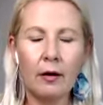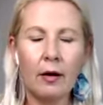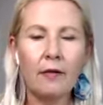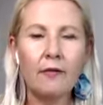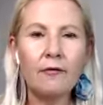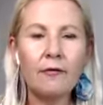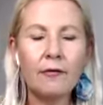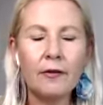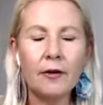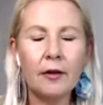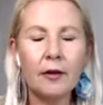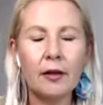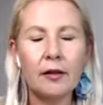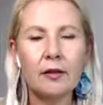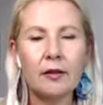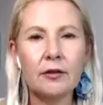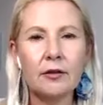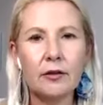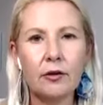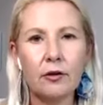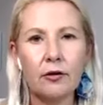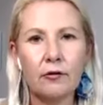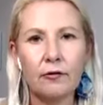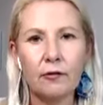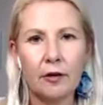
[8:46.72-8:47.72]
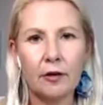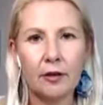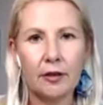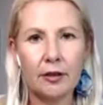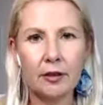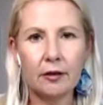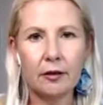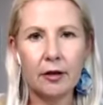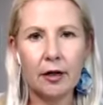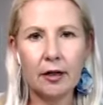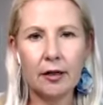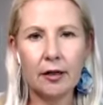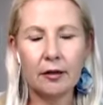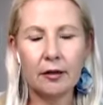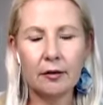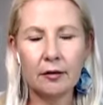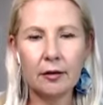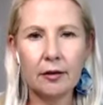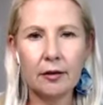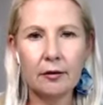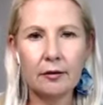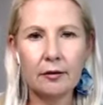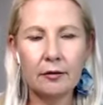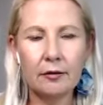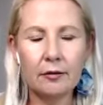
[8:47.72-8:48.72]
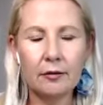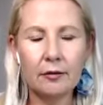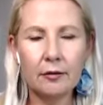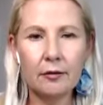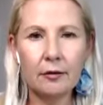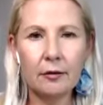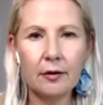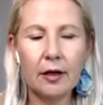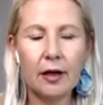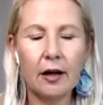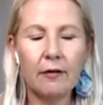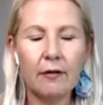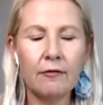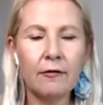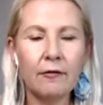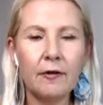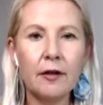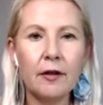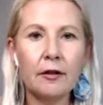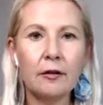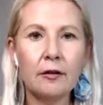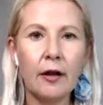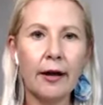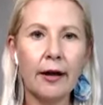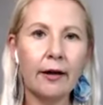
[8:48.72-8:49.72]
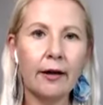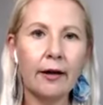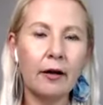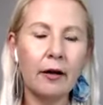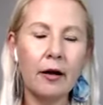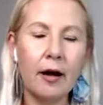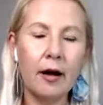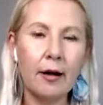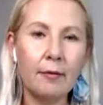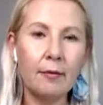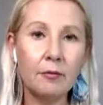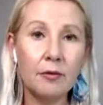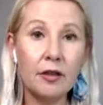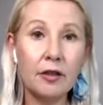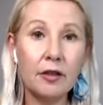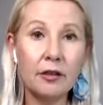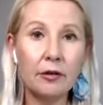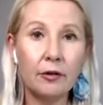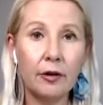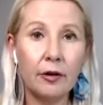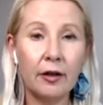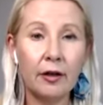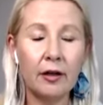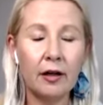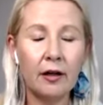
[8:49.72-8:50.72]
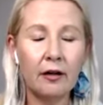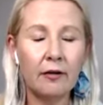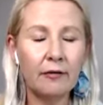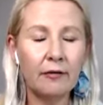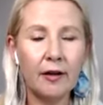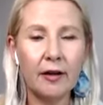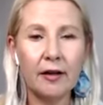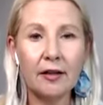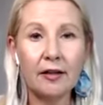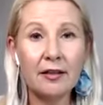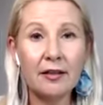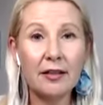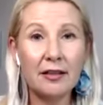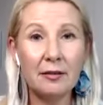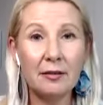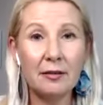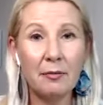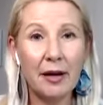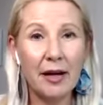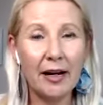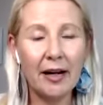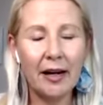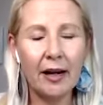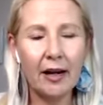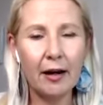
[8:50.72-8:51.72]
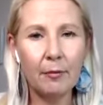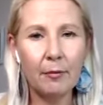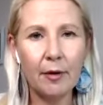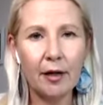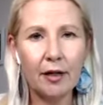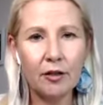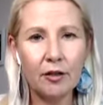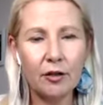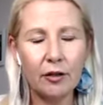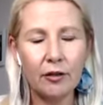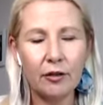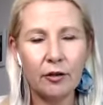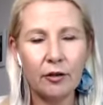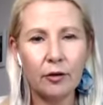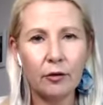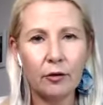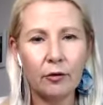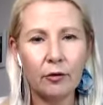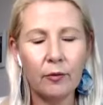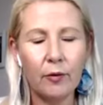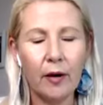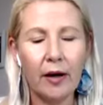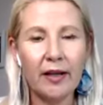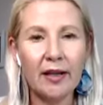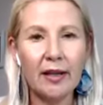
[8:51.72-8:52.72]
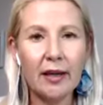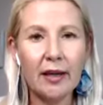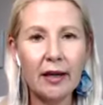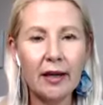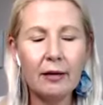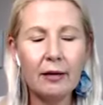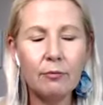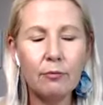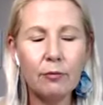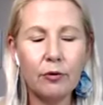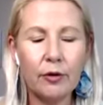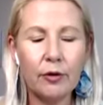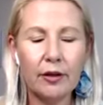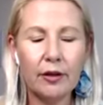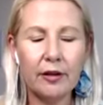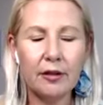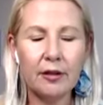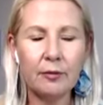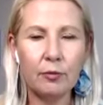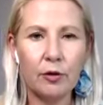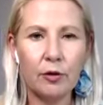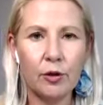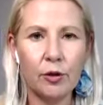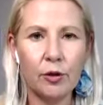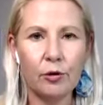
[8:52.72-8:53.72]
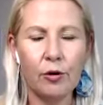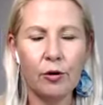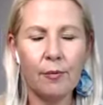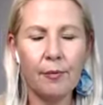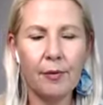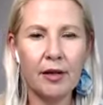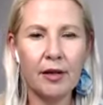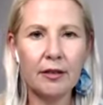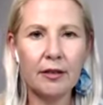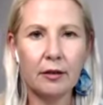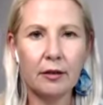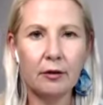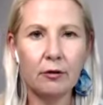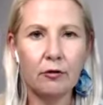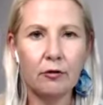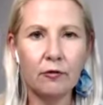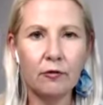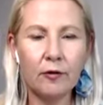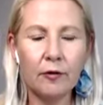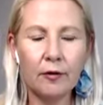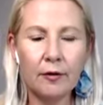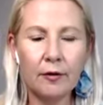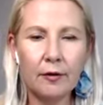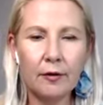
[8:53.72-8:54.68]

I'm feeling so frustrated that I feel like I'm just not enough. And it doesn't matter how much I do, I keep putting this pressure on myself.